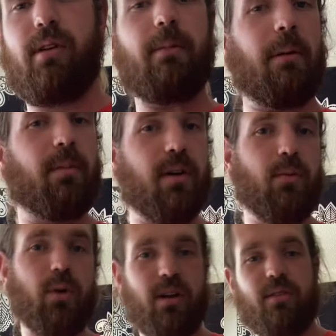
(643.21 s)
I'm going to make
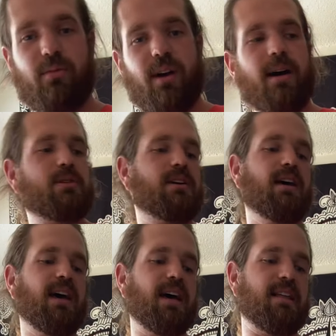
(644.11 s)
one of the wraps,
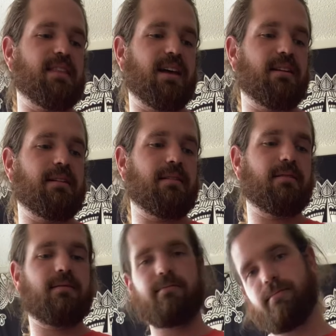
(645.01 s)
and then
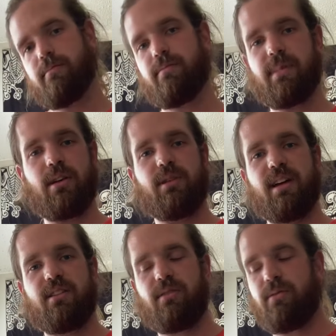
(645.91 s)
that'll be the
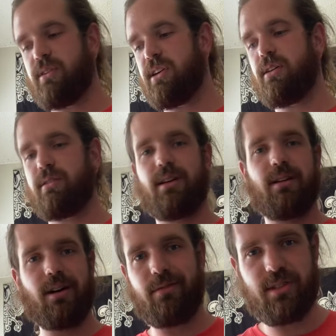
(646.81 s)
end of the video, and then
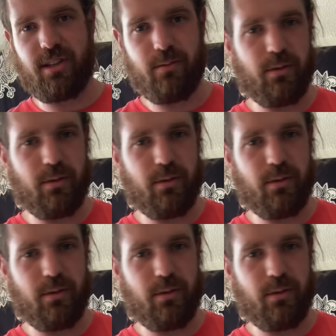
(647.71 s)
obviously I'll be